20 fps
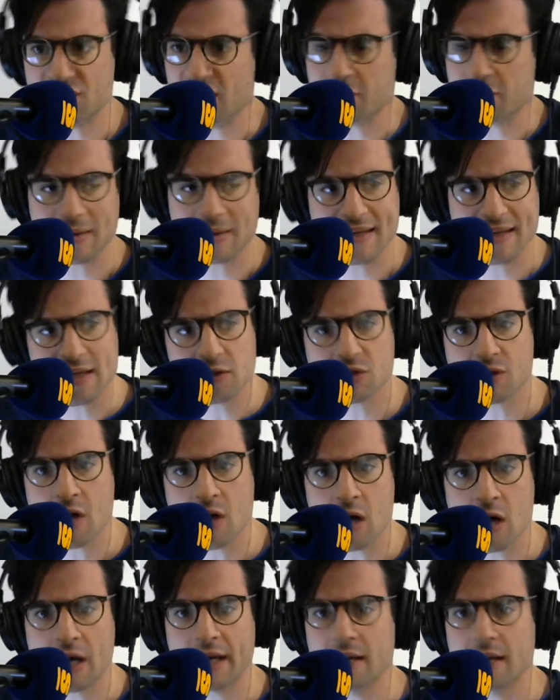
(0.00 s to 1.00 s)
Jeff McNeil's
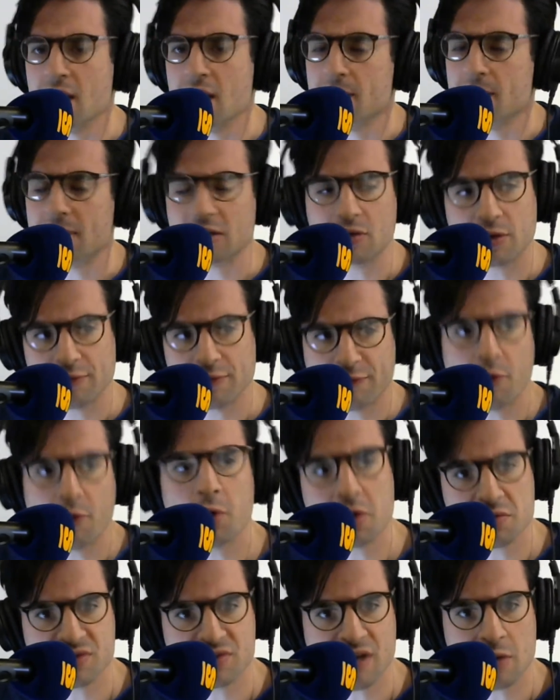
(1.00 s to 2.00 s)
gone. Michael
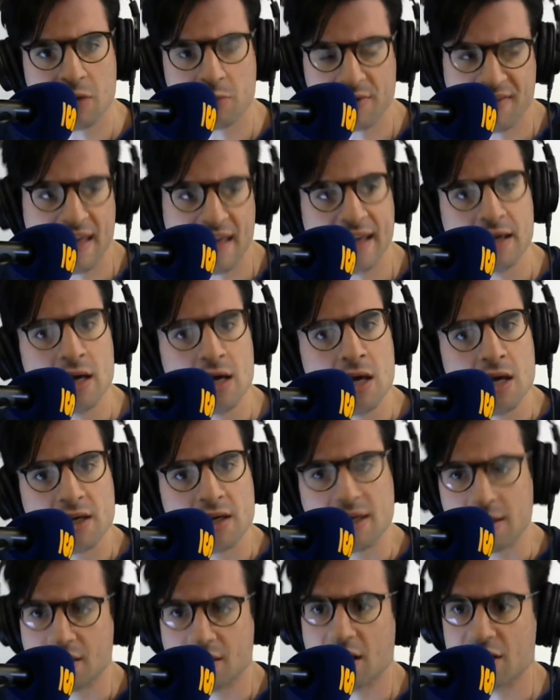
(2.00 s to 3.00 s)
Conforto's out with a
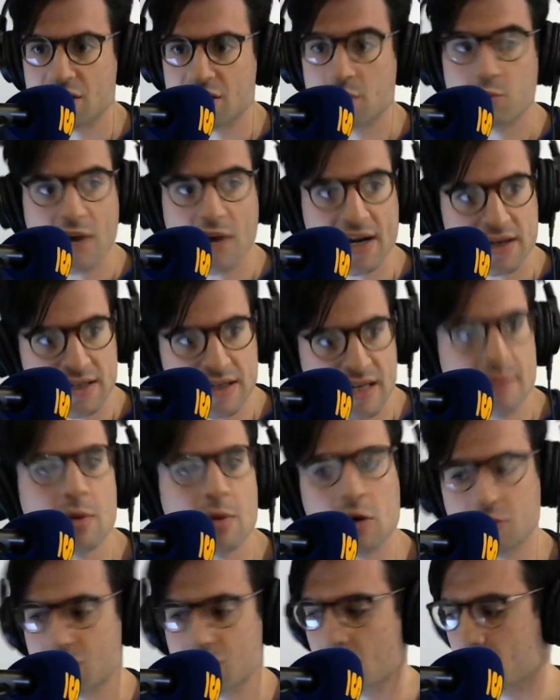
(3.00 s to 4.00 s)
concussion. Brandon
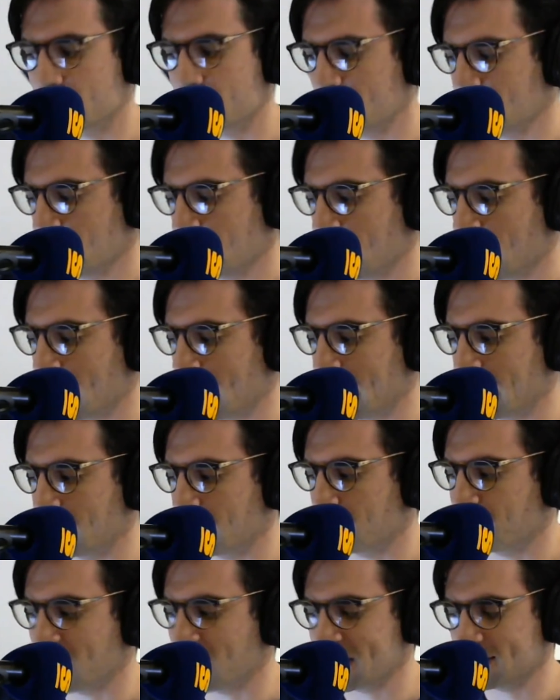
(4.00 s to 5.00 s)
Nimmo's hurt.
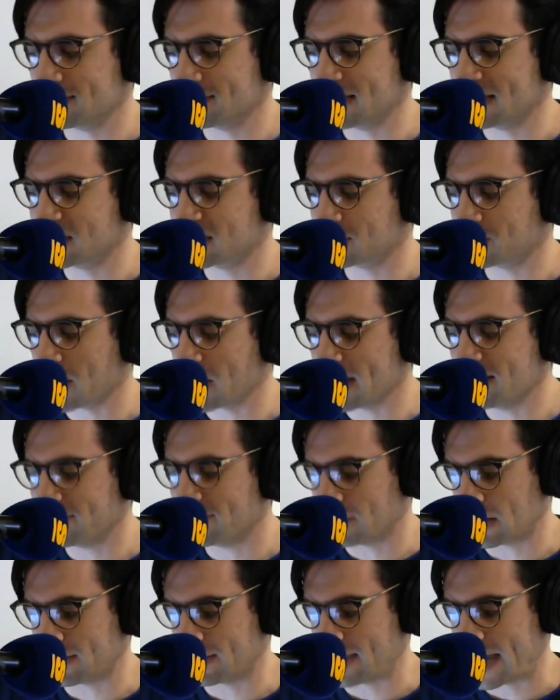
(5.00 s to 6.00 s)
But in spite
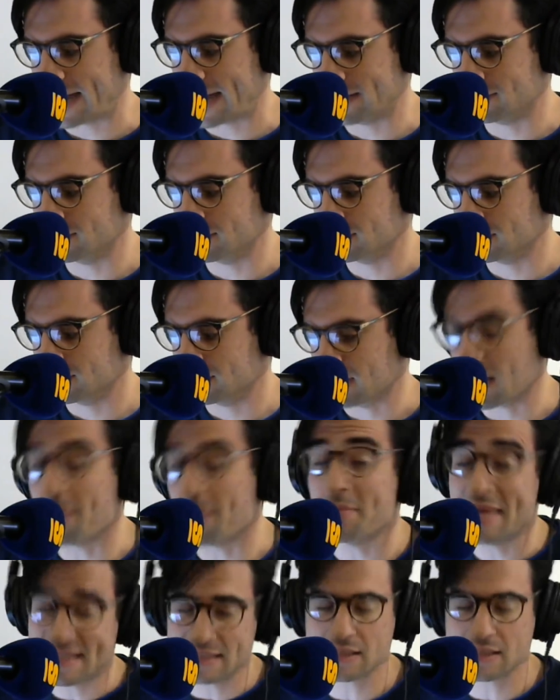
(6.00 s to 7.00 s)
of all that,
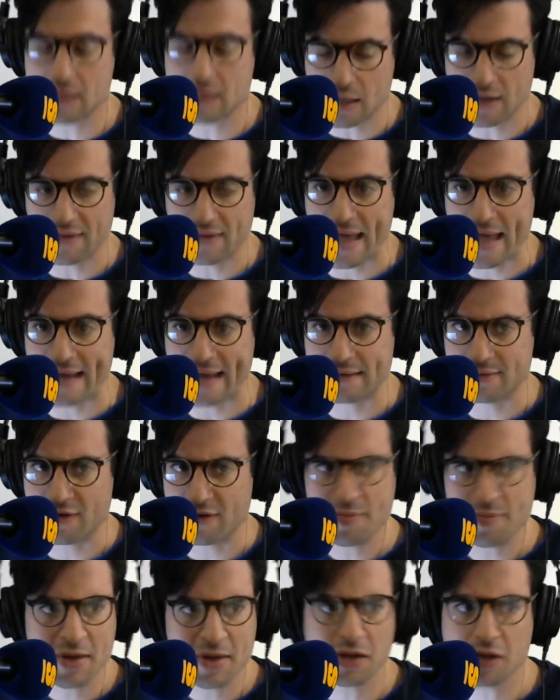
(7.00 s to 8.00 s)
amidst all that,
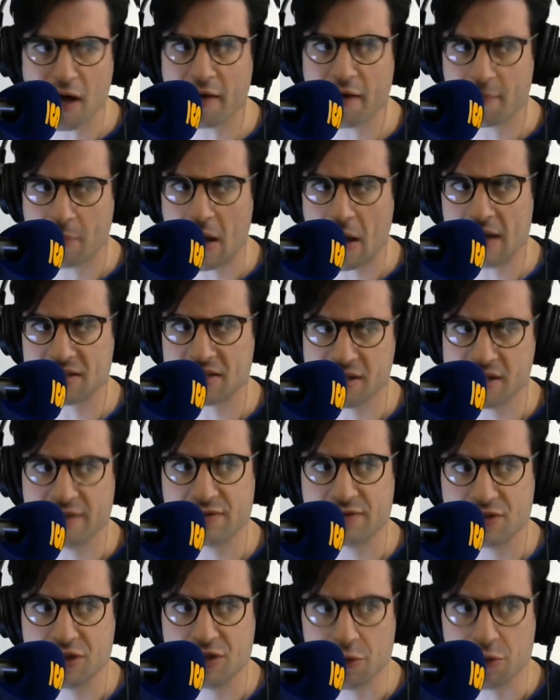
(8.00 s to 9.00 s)
there have been a lot of
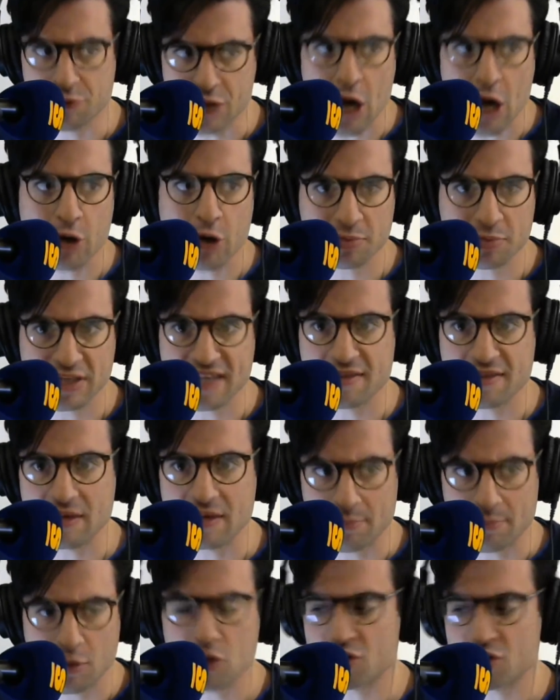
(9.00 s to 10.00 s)
positives, too. Notably,
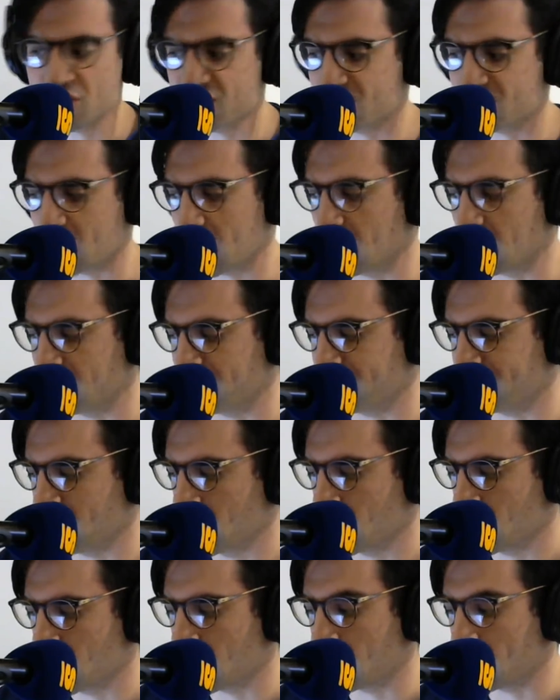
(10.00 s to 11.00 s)
the emergence of
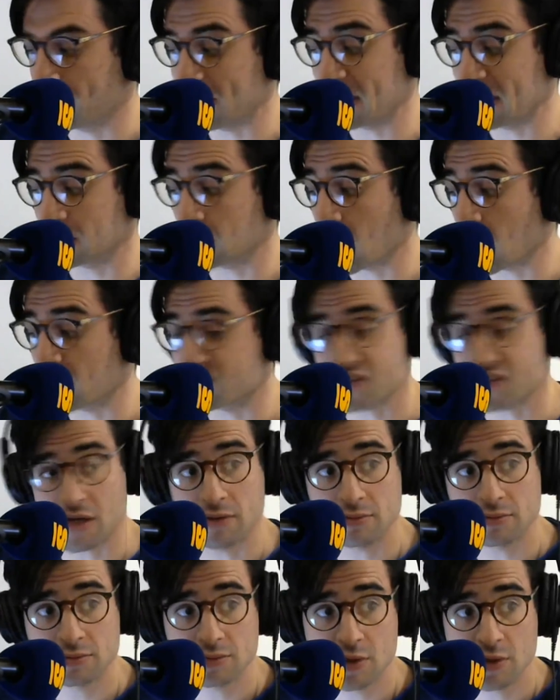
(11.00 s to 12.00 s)
Pete
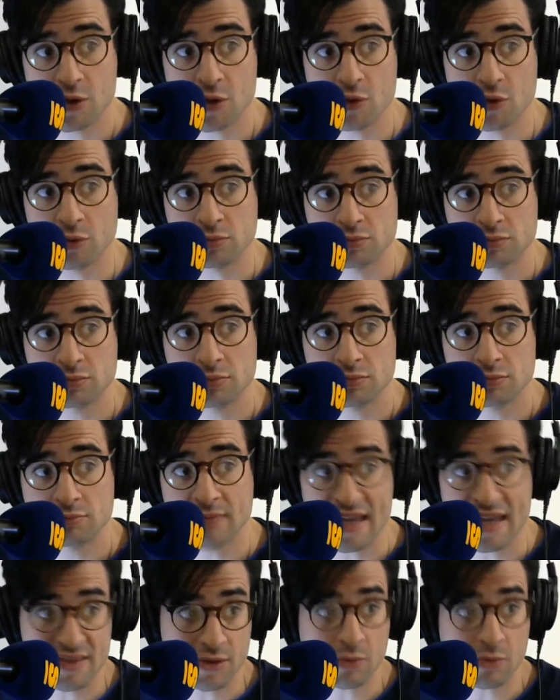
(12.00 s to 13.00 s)
Alonso, who
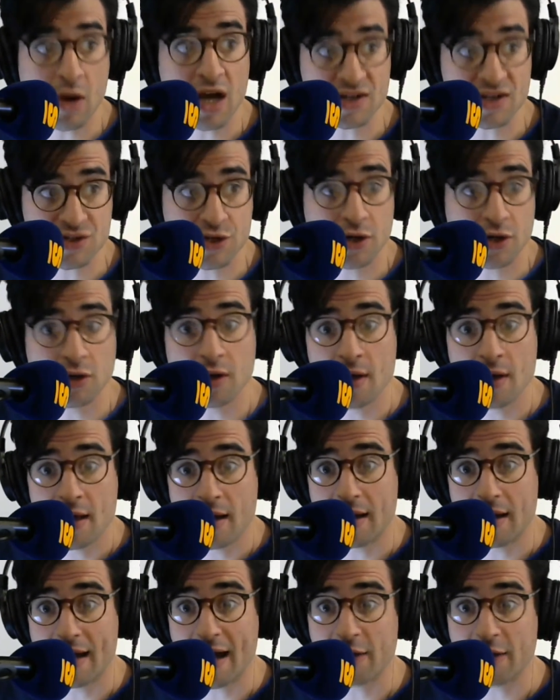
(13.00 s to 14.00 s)
made the roster
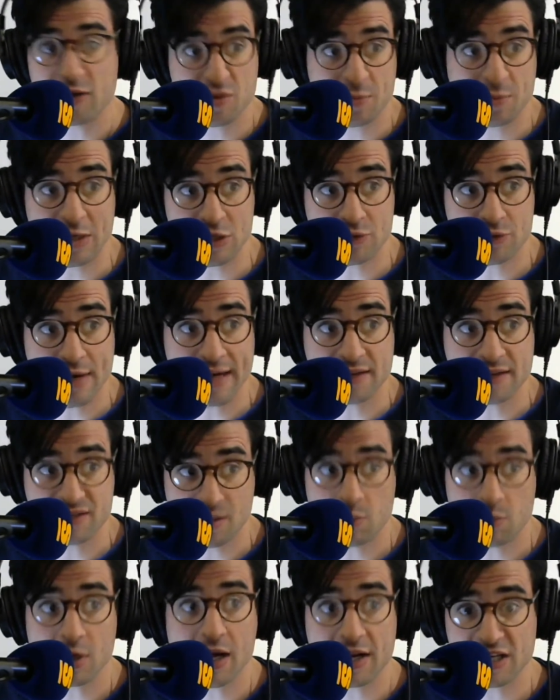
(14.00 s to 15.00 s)
out of spring training
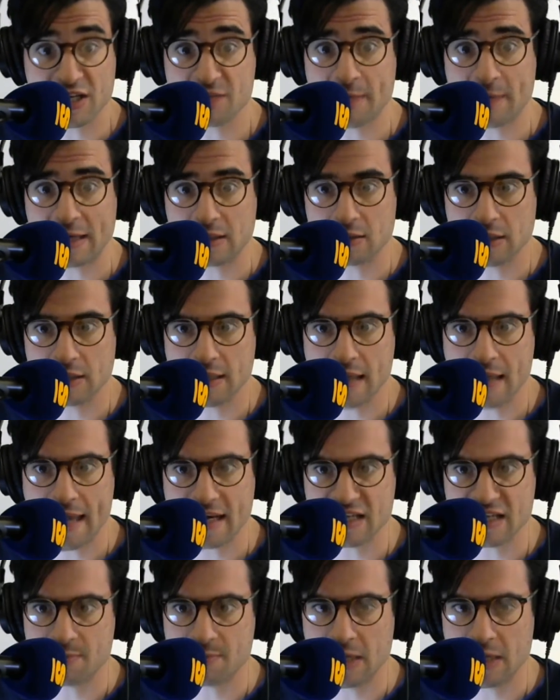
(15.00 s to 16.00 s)
somewhat unexpectedly
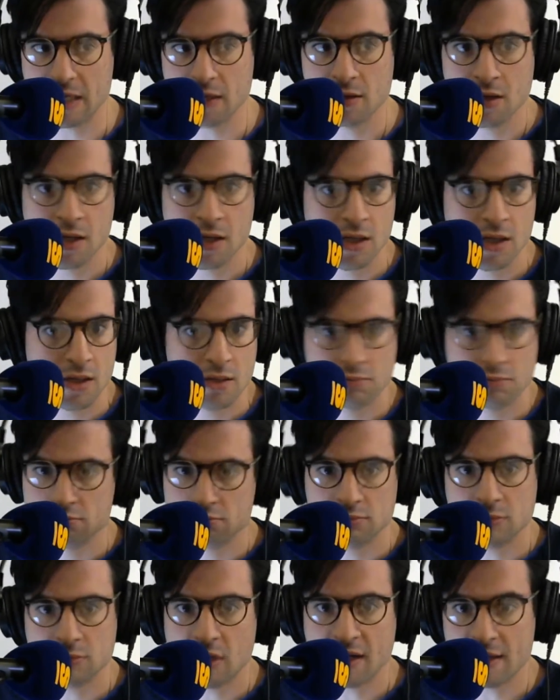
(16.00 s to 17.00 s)
and has been
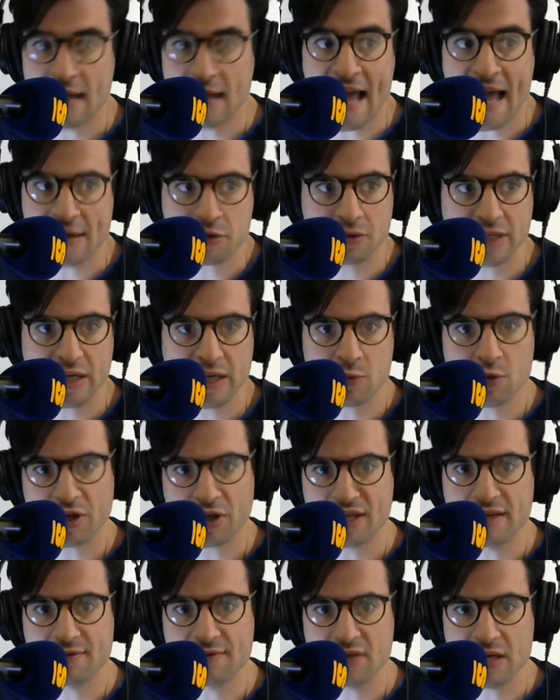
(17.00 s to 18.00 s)
a National League
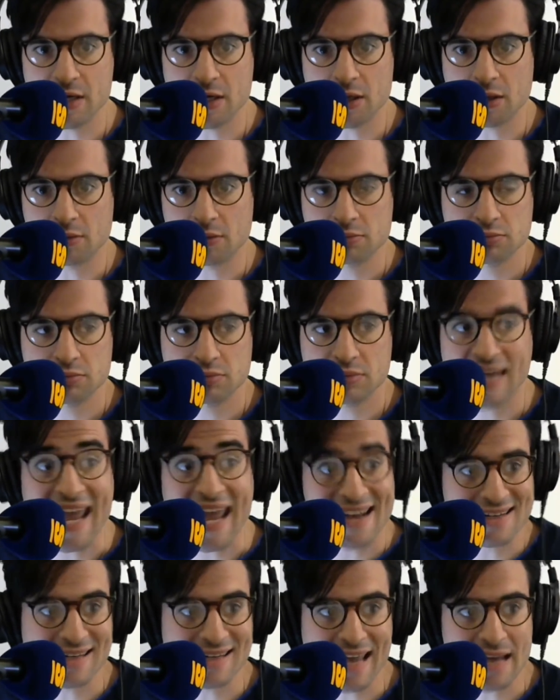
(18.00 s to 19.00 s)
Rookie of the Year
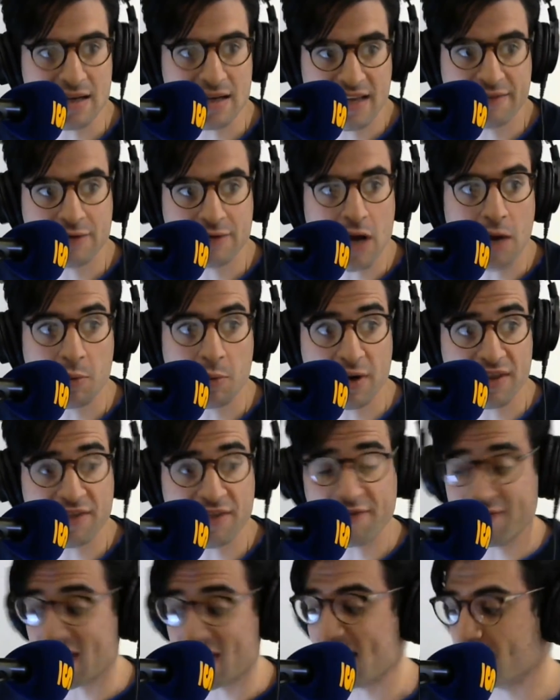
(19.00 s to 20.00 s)
candidate, if not one of
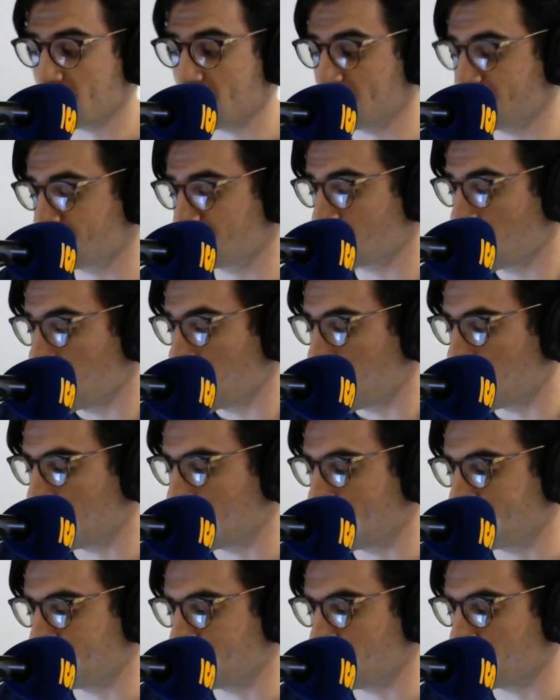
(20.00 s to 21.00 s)
the favorites,
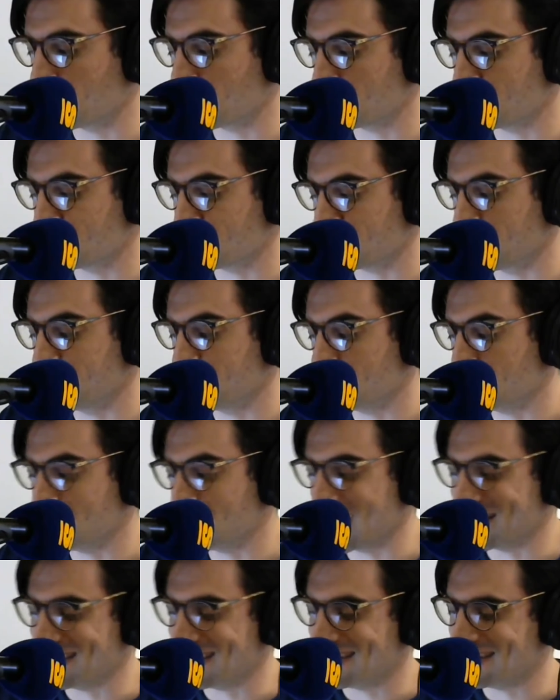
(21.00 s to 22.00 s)
the emergence of
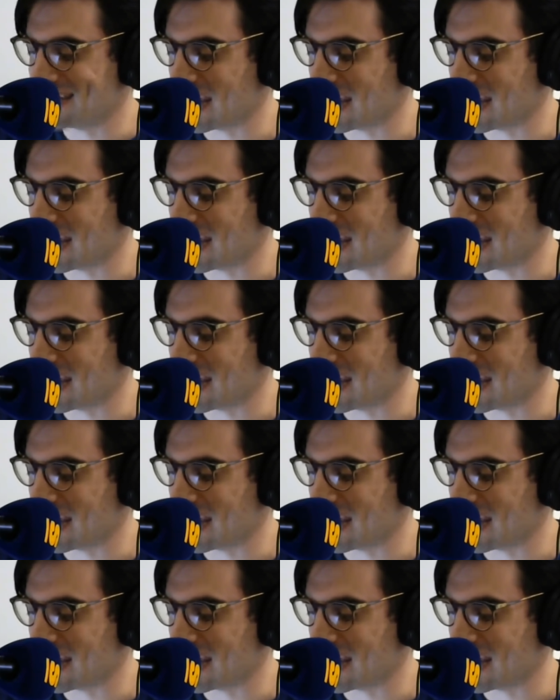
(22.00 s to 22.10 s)
J.D.